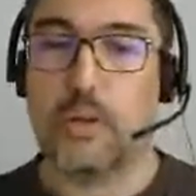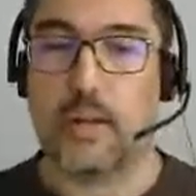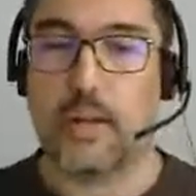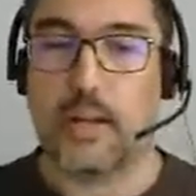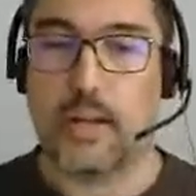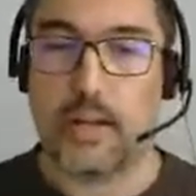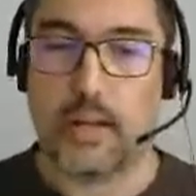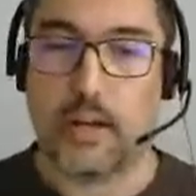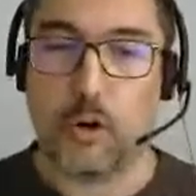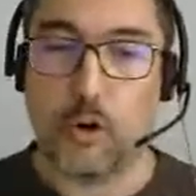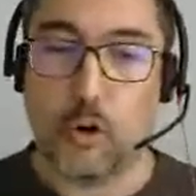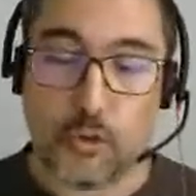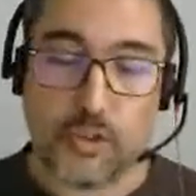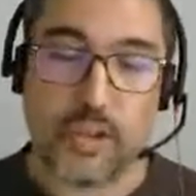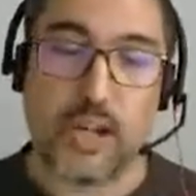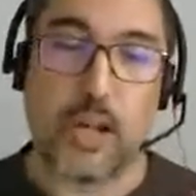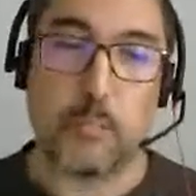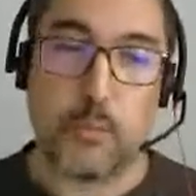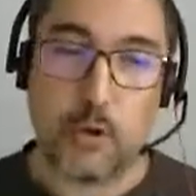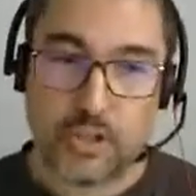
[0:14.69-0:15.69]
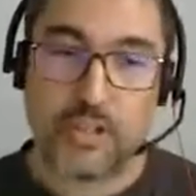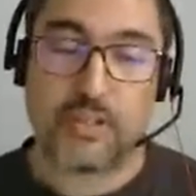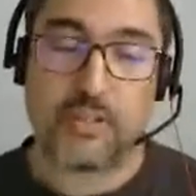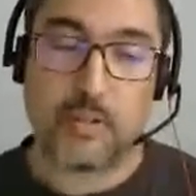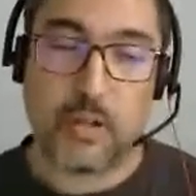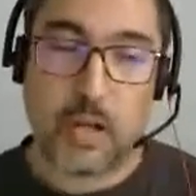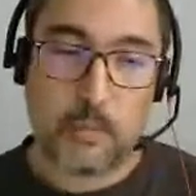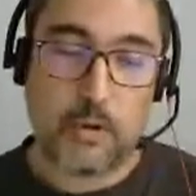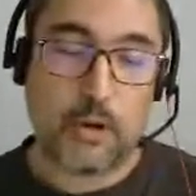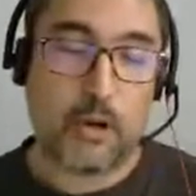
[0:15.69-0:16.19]
uh, other
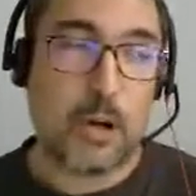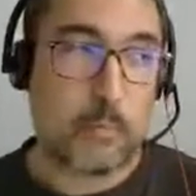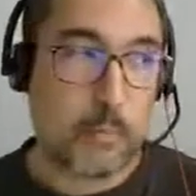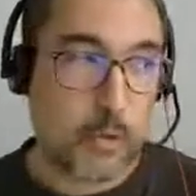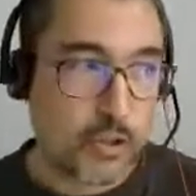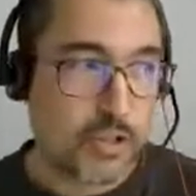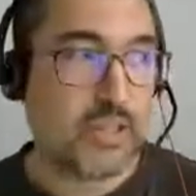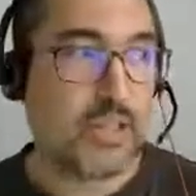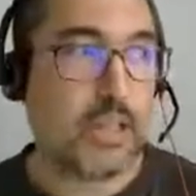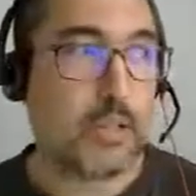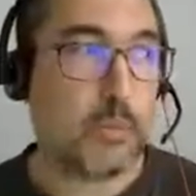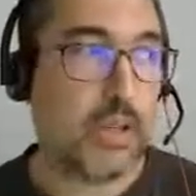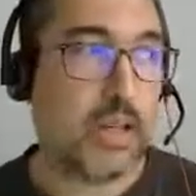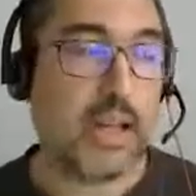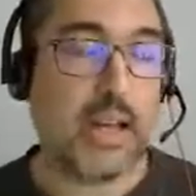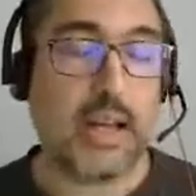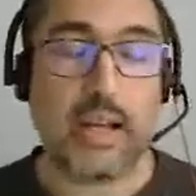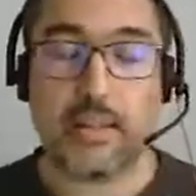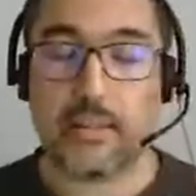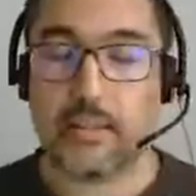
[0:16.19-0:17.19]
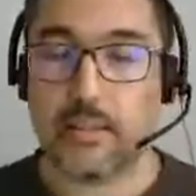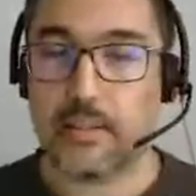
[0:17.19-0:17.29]
approaches, uh, approaches that we had